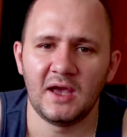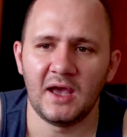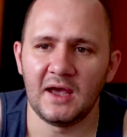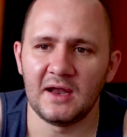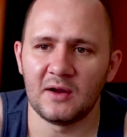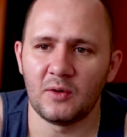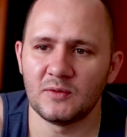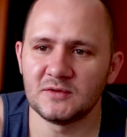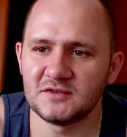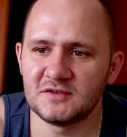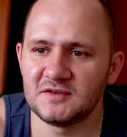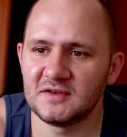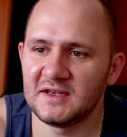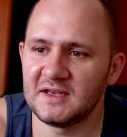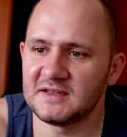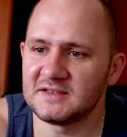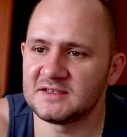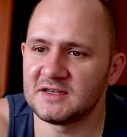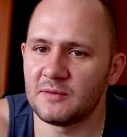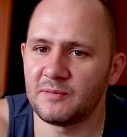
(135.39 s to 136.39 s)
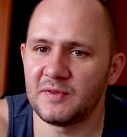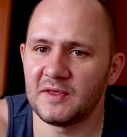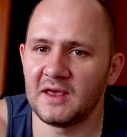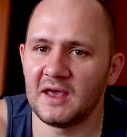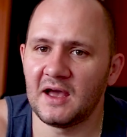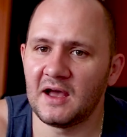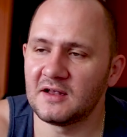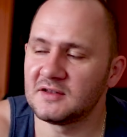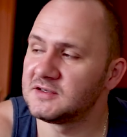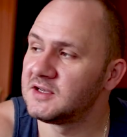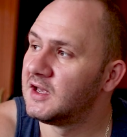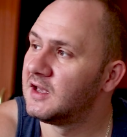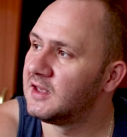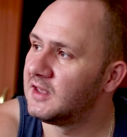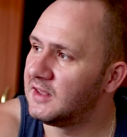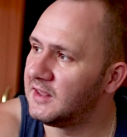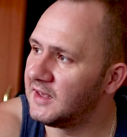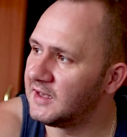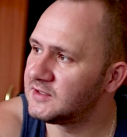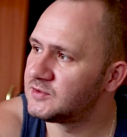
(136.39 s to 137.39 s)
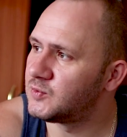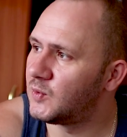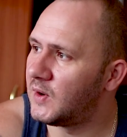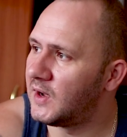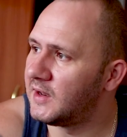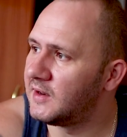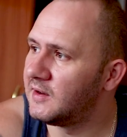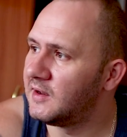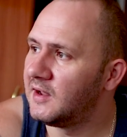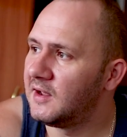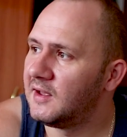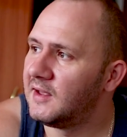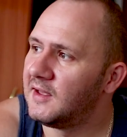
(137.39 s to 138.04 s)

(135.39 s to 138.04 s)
and I wanted to get something out, here's one.